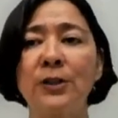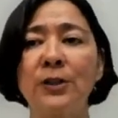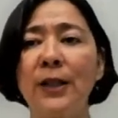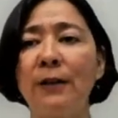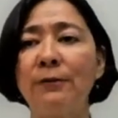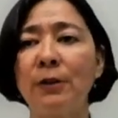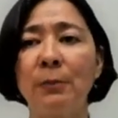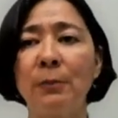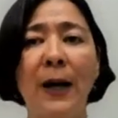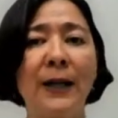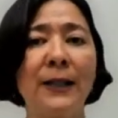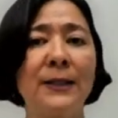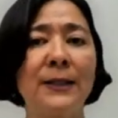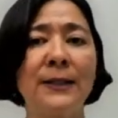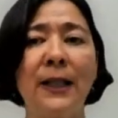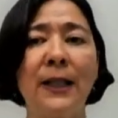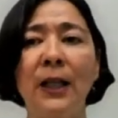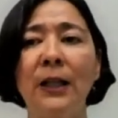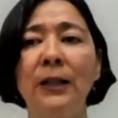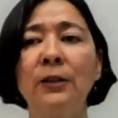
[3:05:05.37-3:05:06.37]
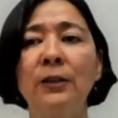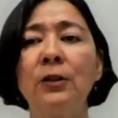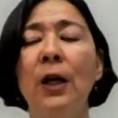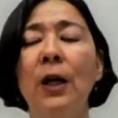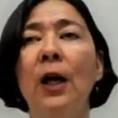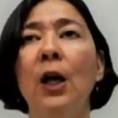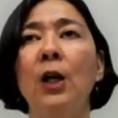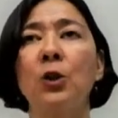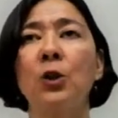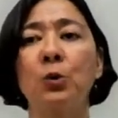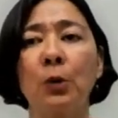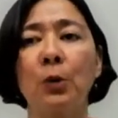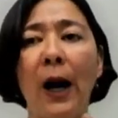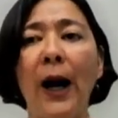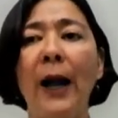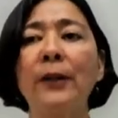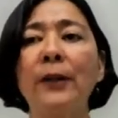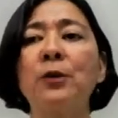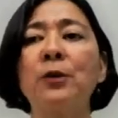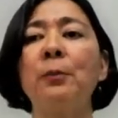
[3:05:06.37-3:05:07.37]
Everybody's saying,
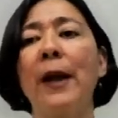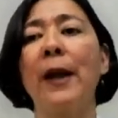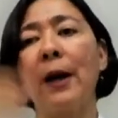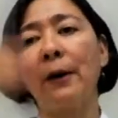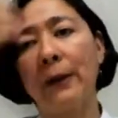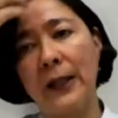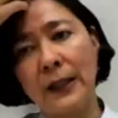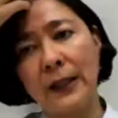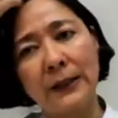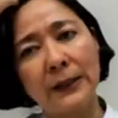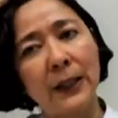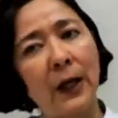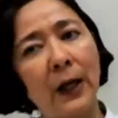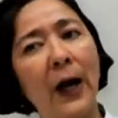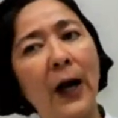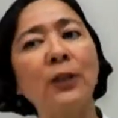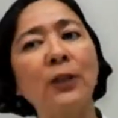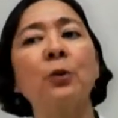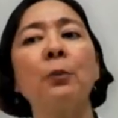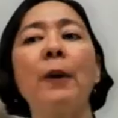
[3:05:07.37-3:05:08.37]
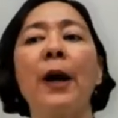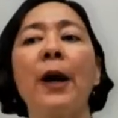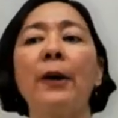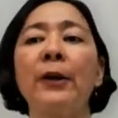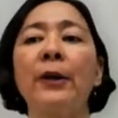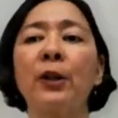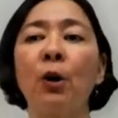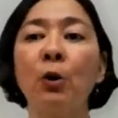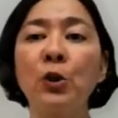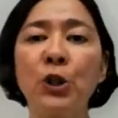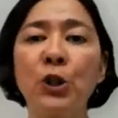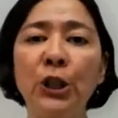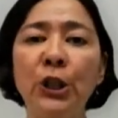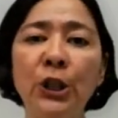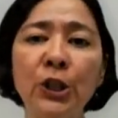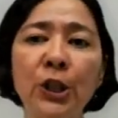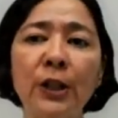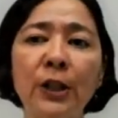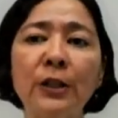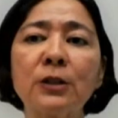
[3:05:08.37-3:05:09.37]
try turmeric. Oh,
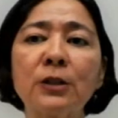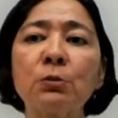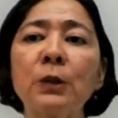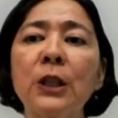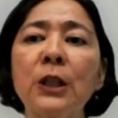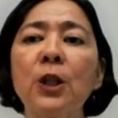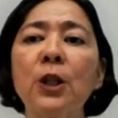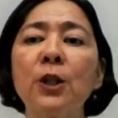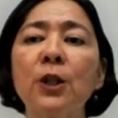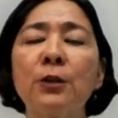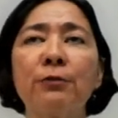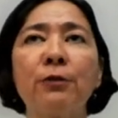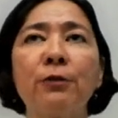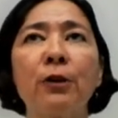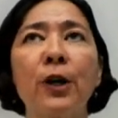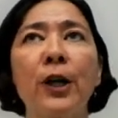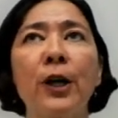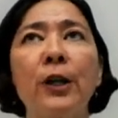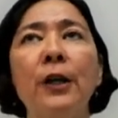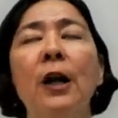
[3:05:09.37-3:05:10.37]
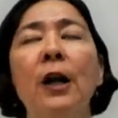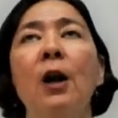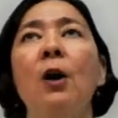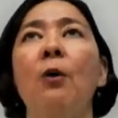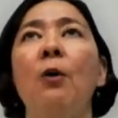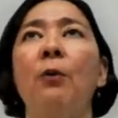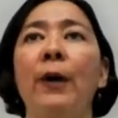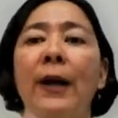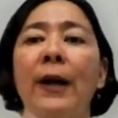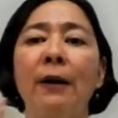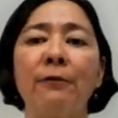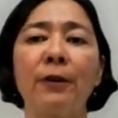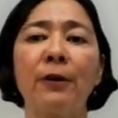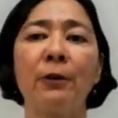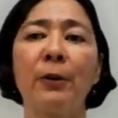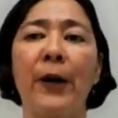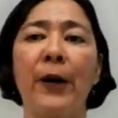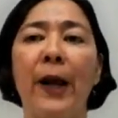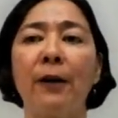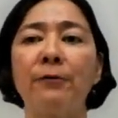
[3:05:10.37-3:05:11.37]
ginger is really good for it,
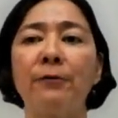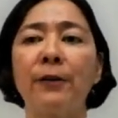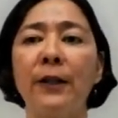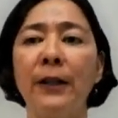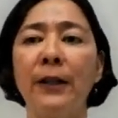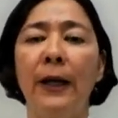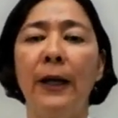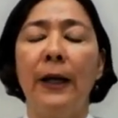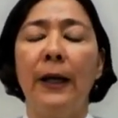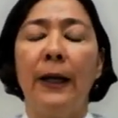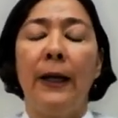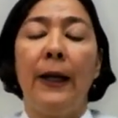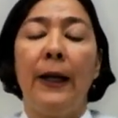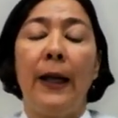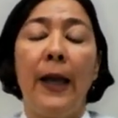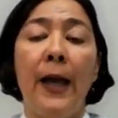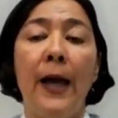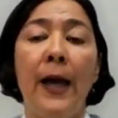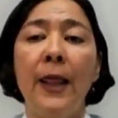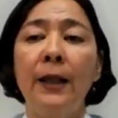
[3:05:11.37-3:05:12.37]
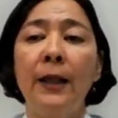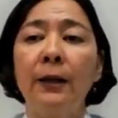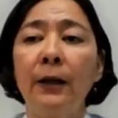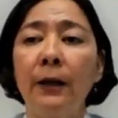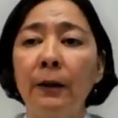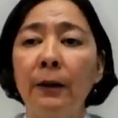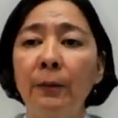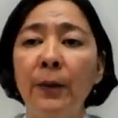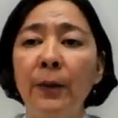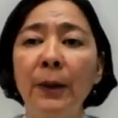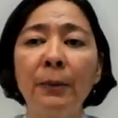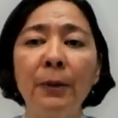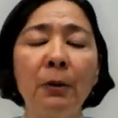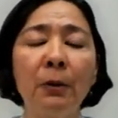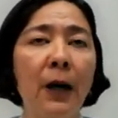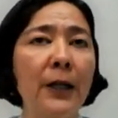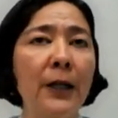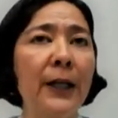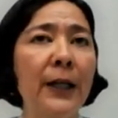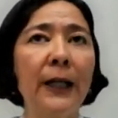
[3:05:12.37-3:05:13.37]
whatever. And people
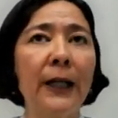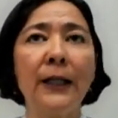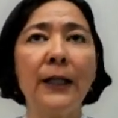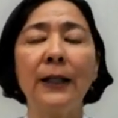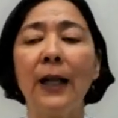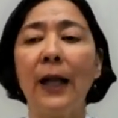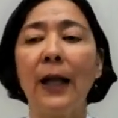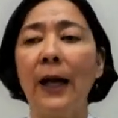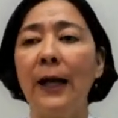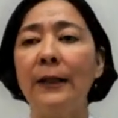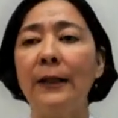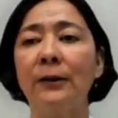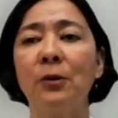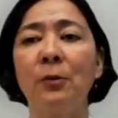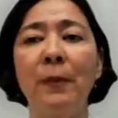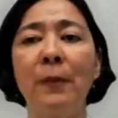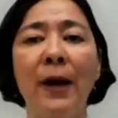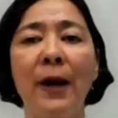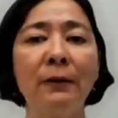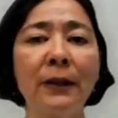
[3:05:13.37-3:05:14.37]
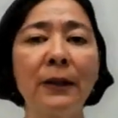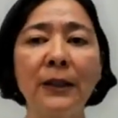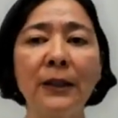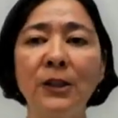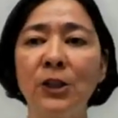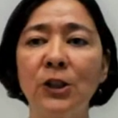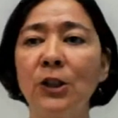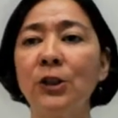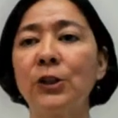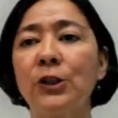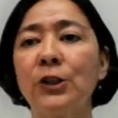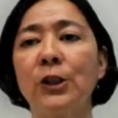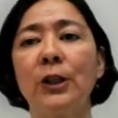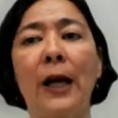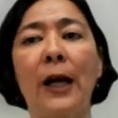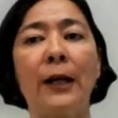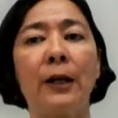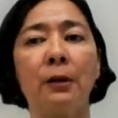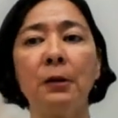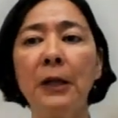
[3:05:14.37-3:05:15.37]
are taking like turmeric and ginger
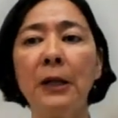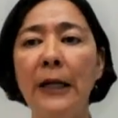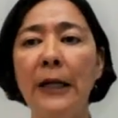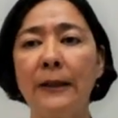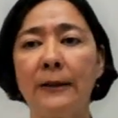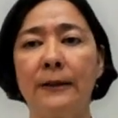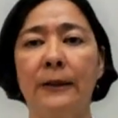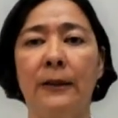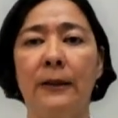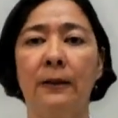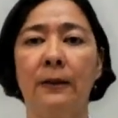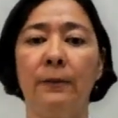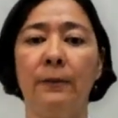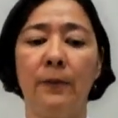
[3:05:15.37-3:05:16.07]
like crazy.